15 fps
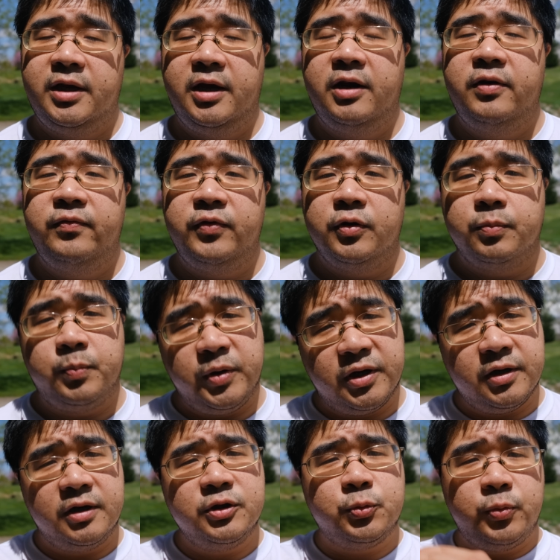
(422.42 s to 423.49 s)
care of you
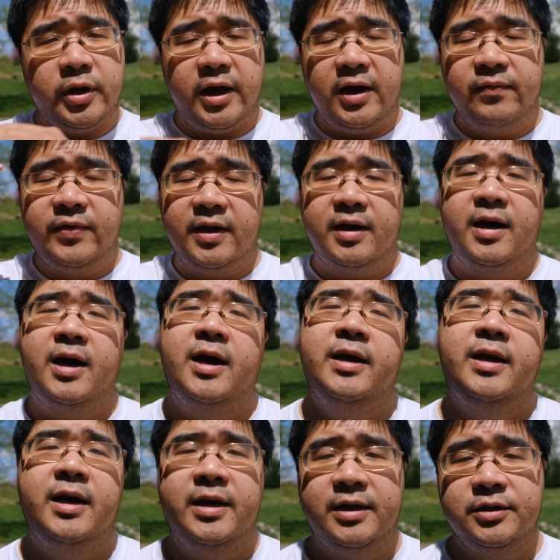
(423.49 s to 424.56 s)
because we have that
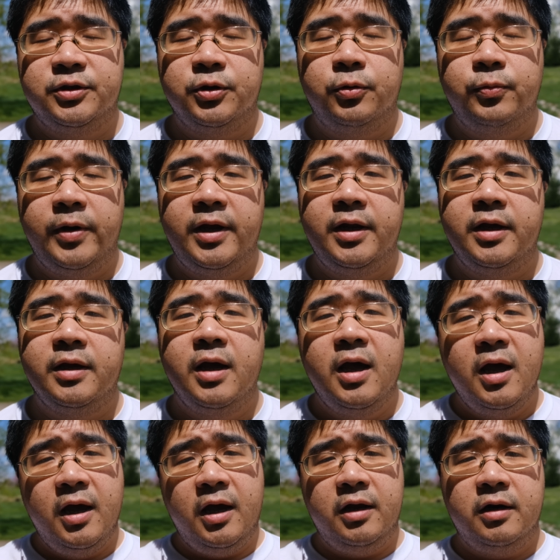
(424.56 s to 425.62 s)
high ISO rating,
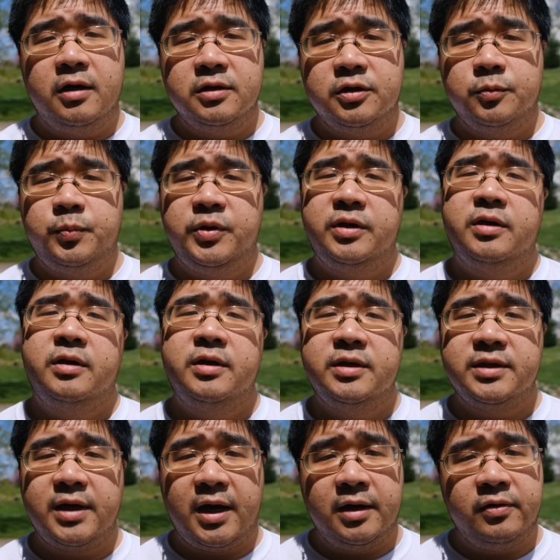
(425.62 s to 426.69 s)
and also
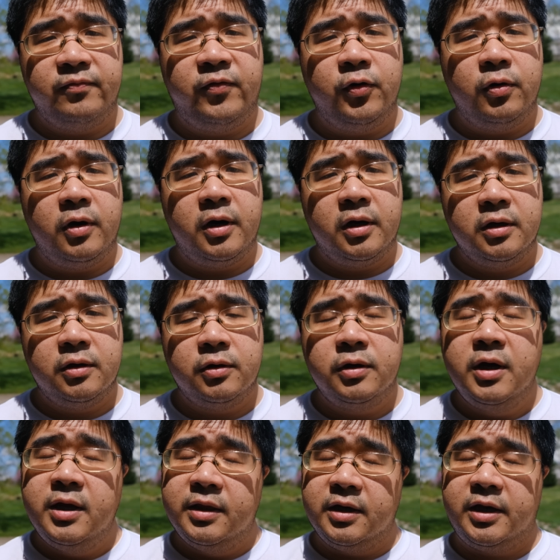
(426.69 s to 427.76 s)
because on full auto,
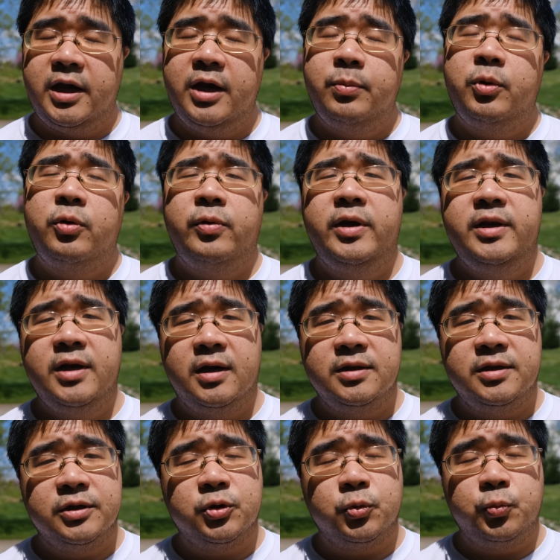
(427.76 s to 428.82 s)
the camera right now
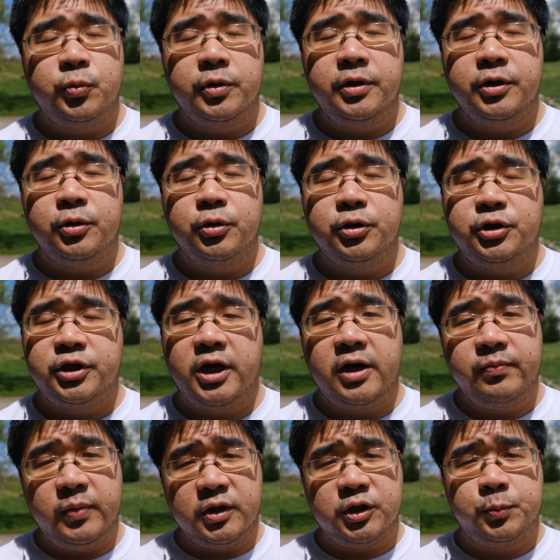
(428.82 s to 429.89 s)
does a really good
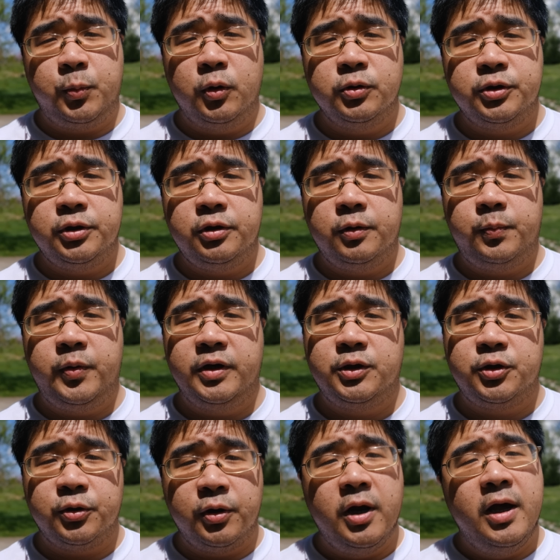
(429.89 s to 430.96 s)
job exposing your
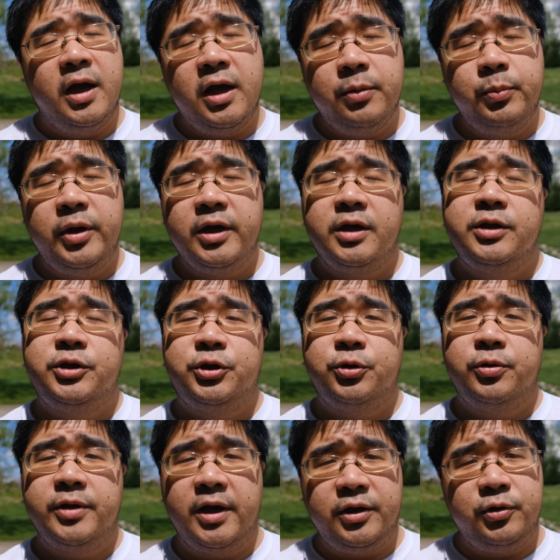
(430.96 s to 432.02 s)
picture and making
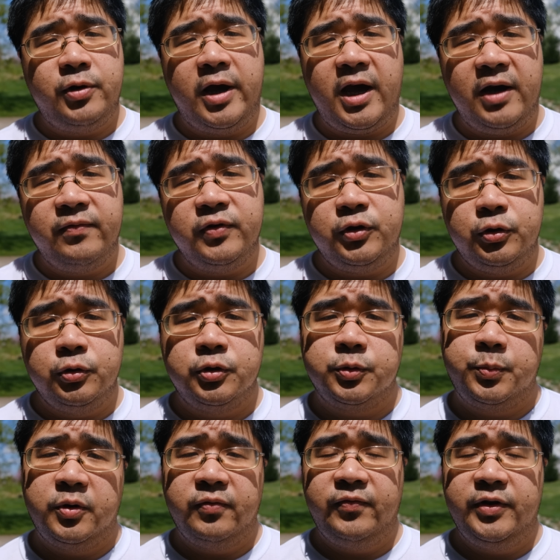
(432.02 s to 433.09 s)
sure that you have a
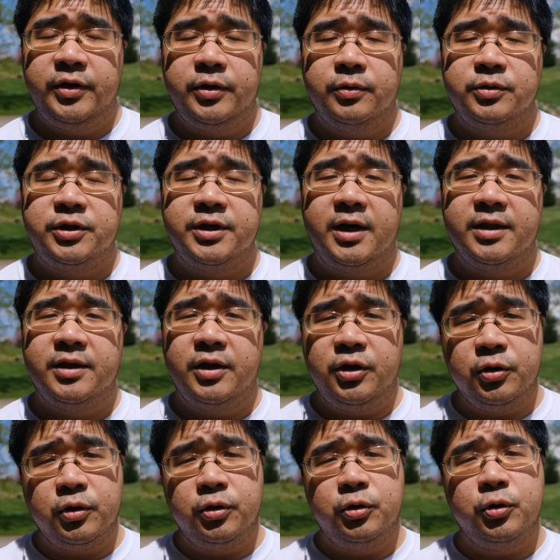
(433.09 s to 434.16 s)
usable video shot that
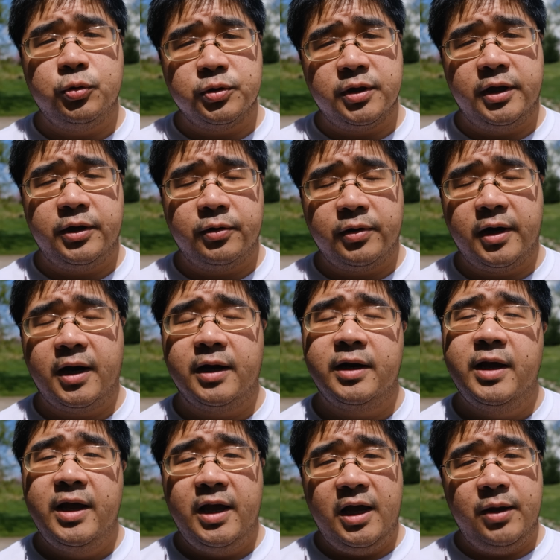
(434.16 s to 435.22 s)
you can use later on.
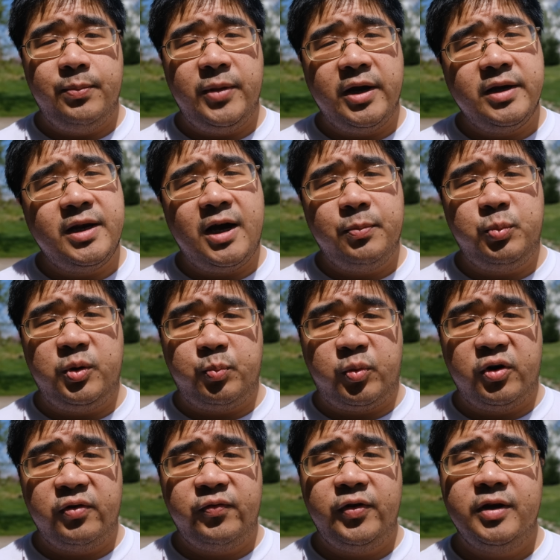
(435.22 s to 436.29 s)
It may not be
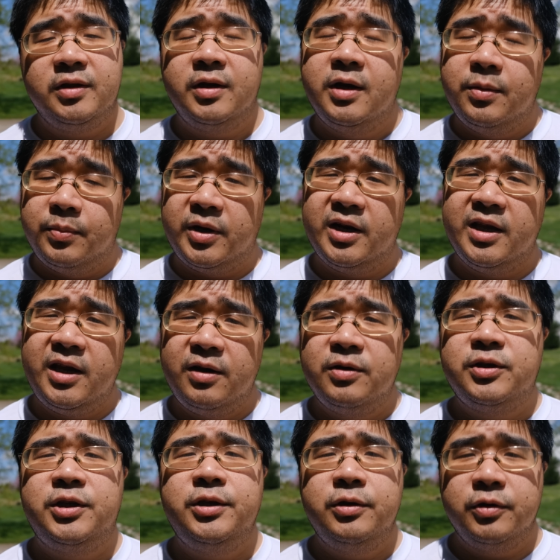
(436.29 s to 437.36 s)
perfect, but I
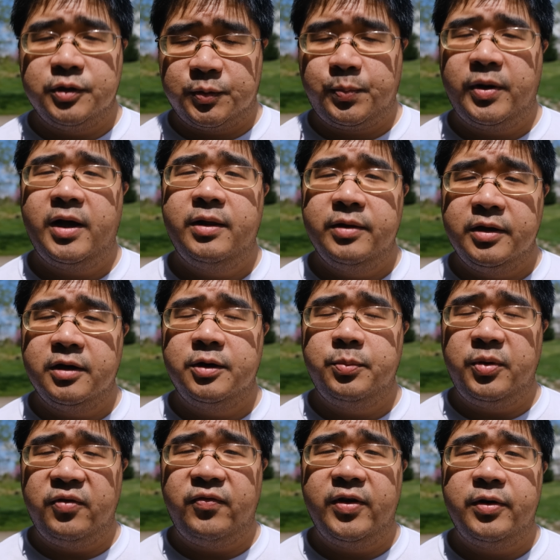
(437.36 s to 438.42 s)
guarantee you it's probably going to
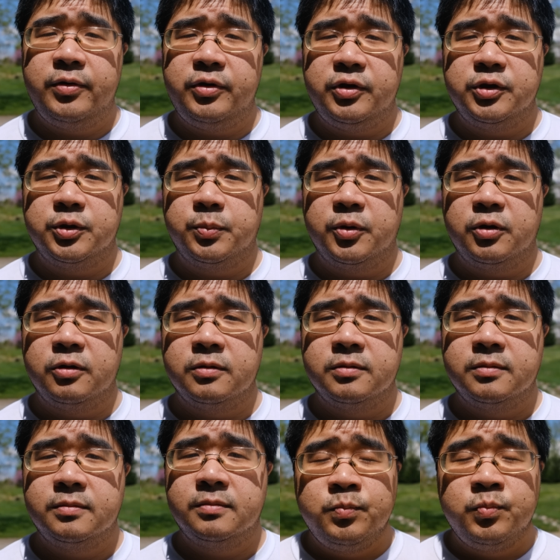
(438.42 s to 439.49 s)
be very usable.
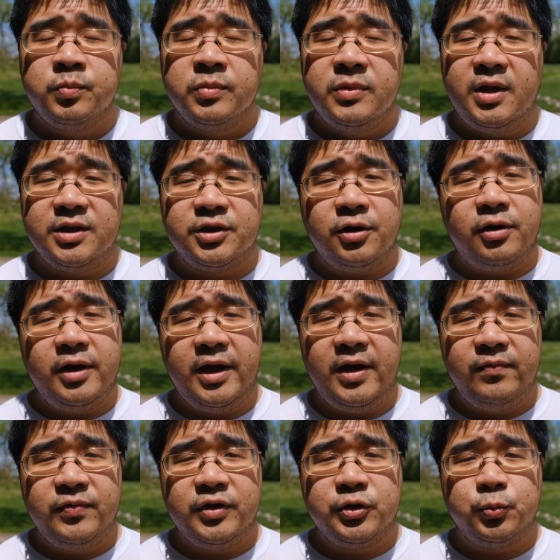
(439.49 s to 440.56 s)
That's all I
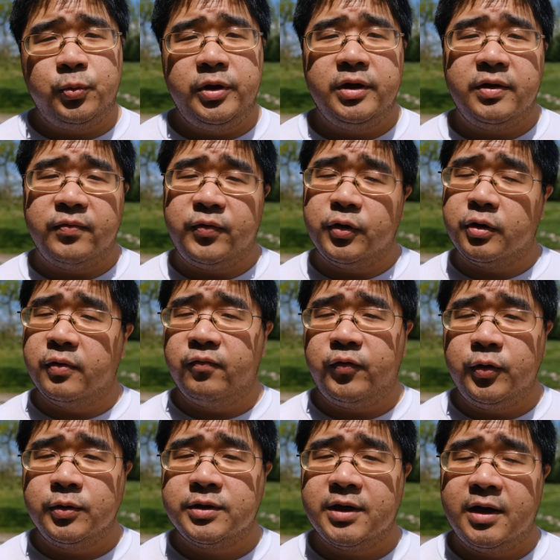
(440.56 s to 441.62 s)
have this week. If you're
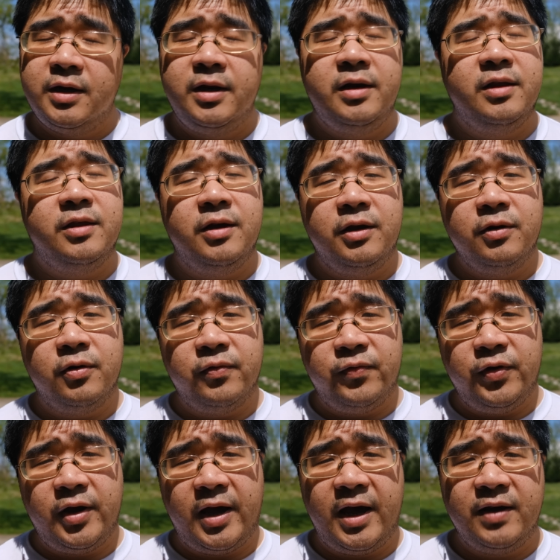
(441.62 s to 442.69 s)
confused on anything or if
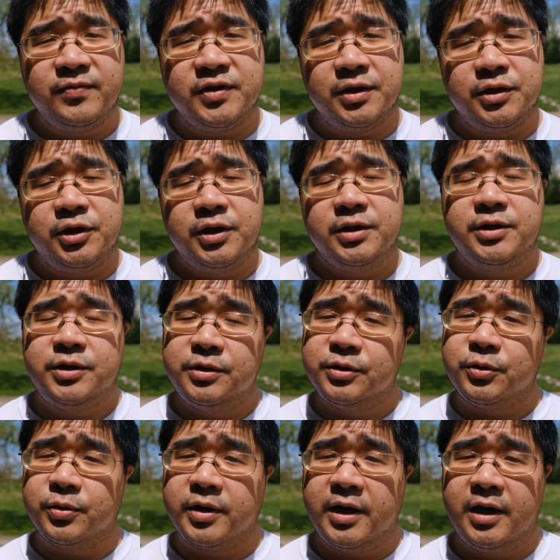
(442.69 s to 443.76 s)
you have suggestions
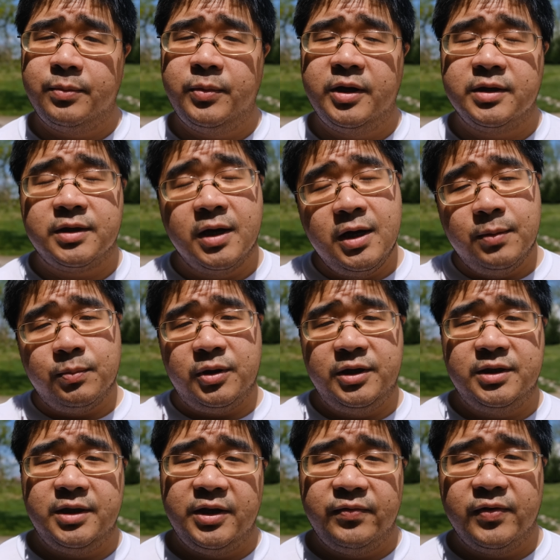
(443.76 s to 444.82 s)
or comments,
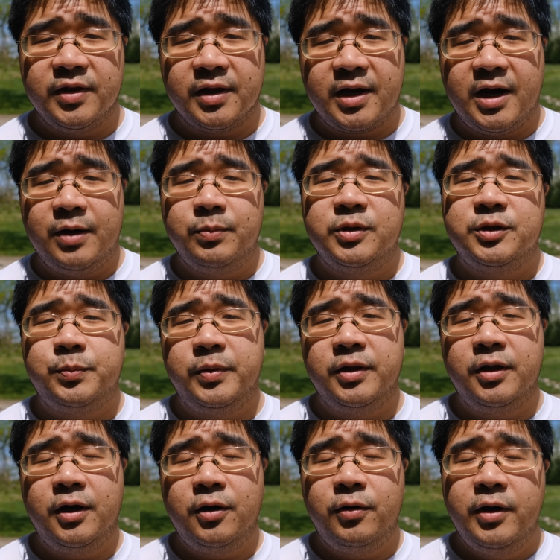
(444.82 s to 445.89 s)
please leave it in the comments
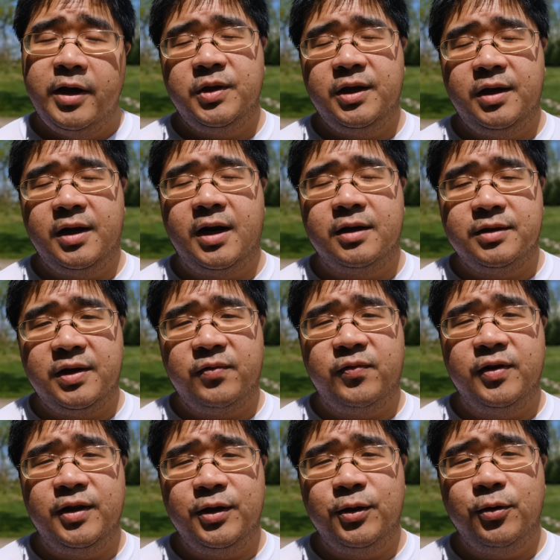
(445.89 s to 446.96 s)
below and I'll
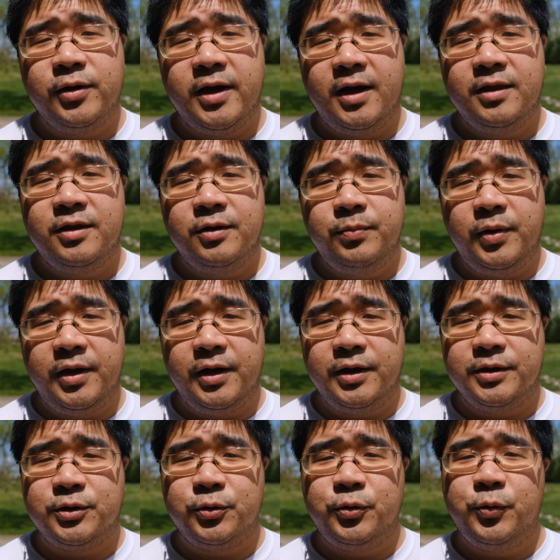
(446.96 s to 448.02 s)
definitely look at them and
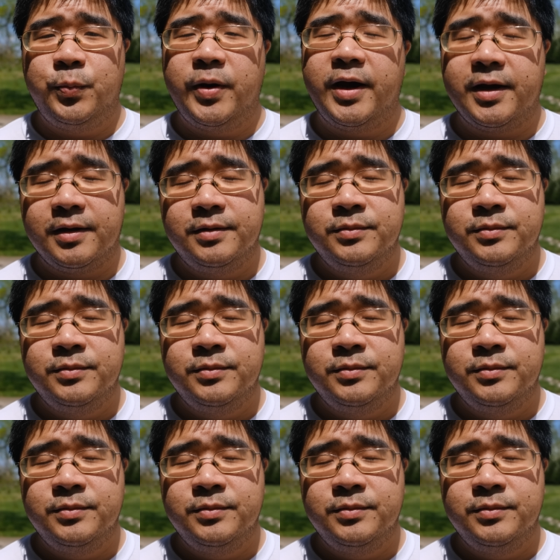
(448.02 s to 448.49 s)
answer you back.